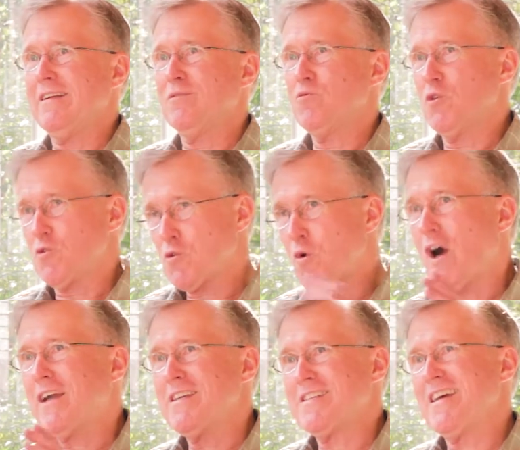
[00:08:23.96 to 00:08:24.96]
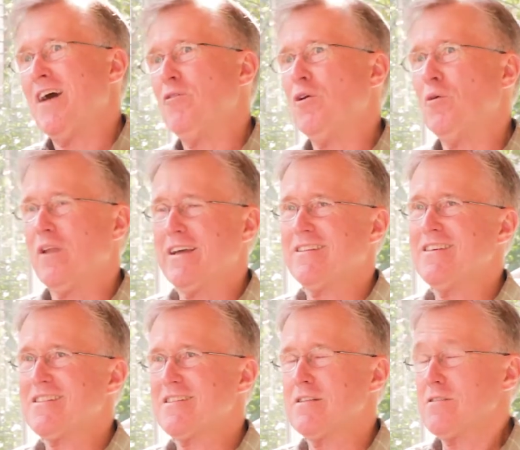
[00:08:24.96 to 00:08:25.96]
real squawky sound note like
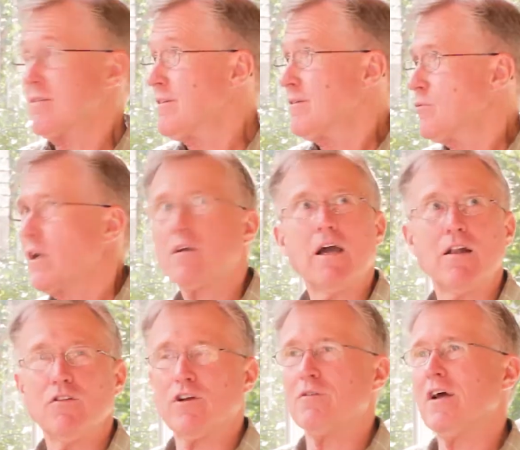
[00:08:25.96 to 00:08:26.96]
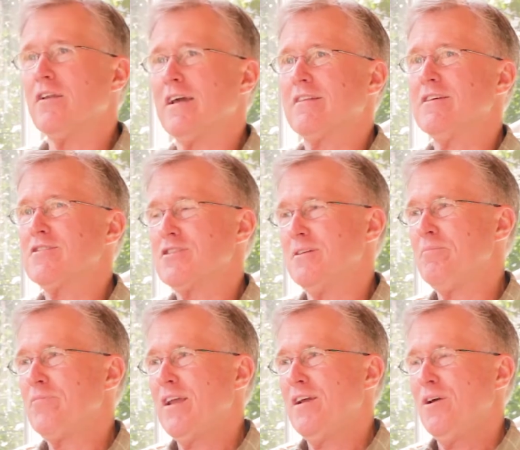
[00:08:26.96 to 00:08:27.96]
this. Just we'd kind of look around like this, and
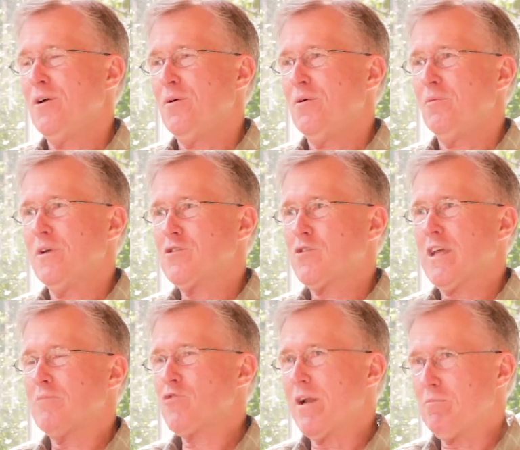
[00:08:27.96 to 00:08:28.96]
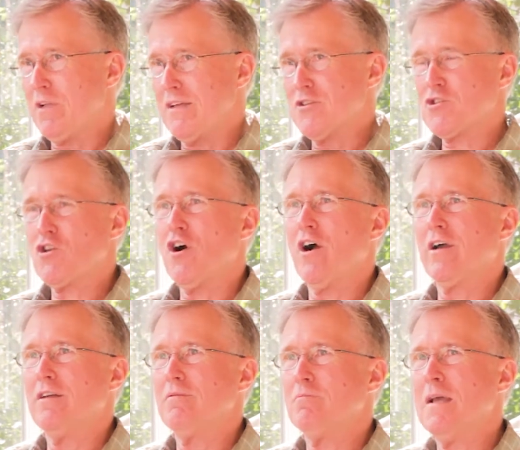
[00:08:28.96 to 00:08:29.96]
we kept trying to play the
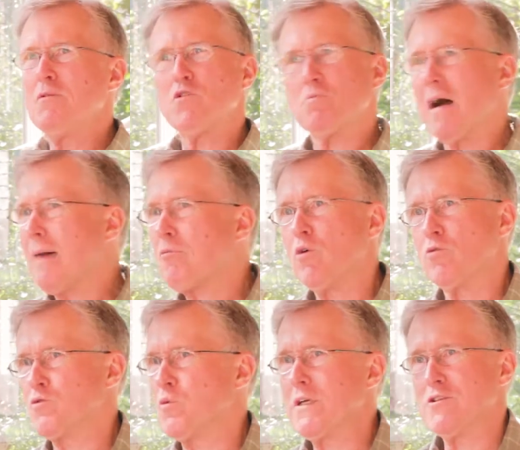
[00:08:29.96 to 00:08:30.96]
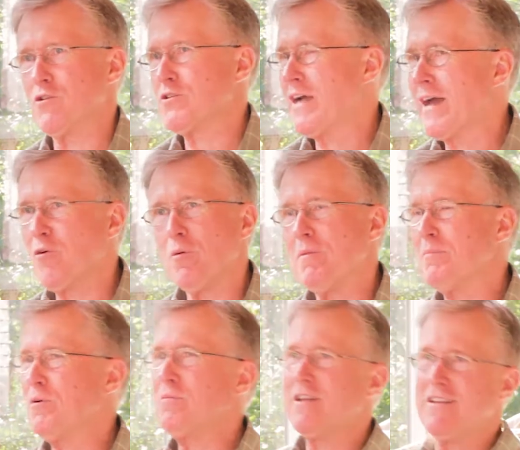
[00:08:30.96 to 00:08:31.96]
song, and maybe it was Pop Goes the Weasel, I don't
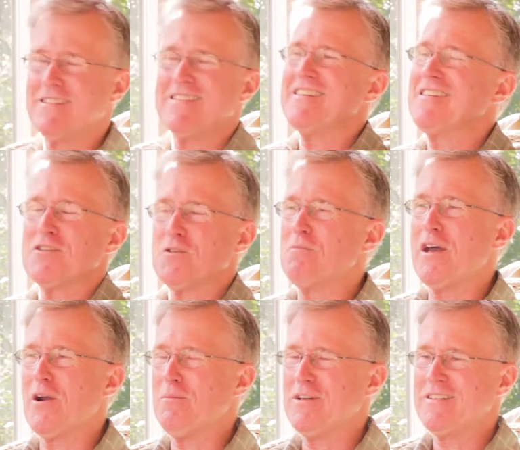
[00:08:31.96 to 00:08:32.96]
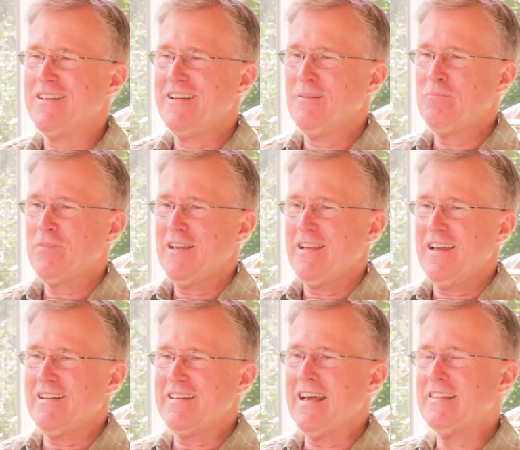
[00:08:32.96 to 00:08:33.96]
remember, but it doesn't matter. But
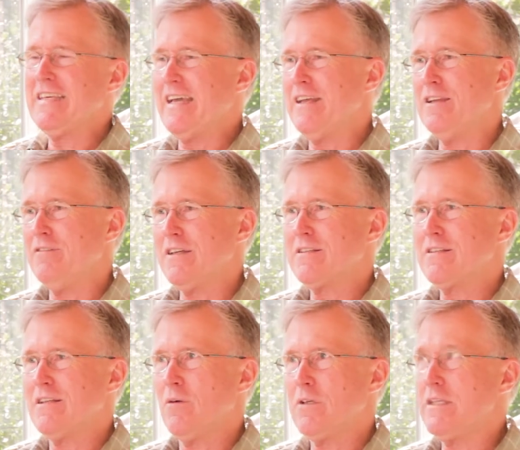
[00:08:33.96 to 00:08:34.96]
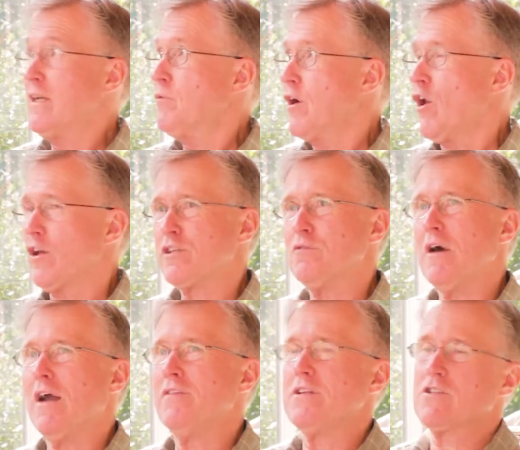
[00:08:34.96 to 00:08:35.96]
at the end of it, we did it. We all looked
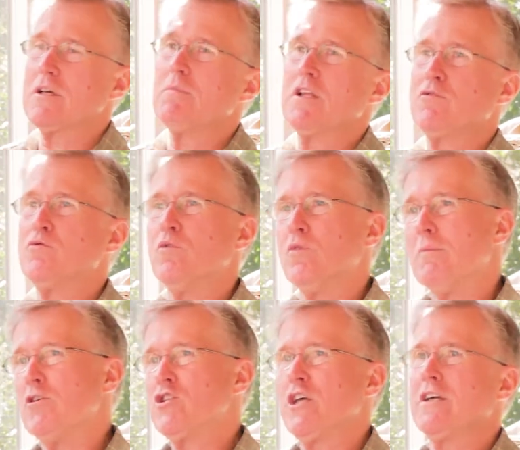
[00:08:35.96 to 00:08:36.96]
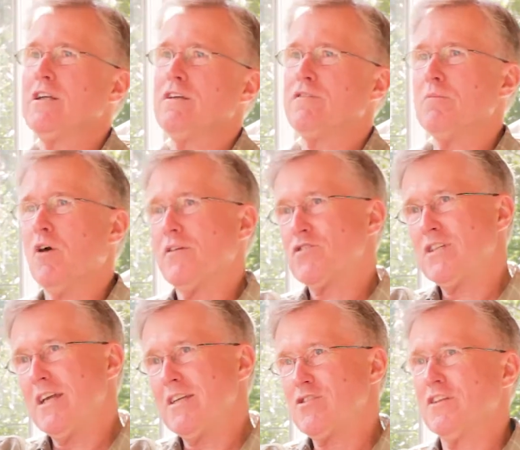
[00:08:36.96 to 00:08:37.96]
around, and then somebody threw a rubber chicken in from off
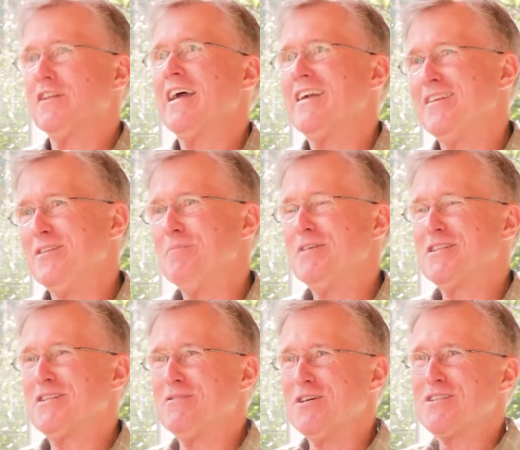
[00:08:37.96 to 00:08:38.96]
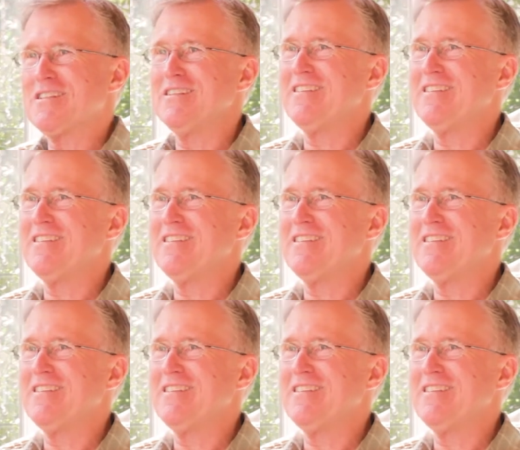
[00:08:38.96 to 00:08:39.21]
stage that landed in the midst of us,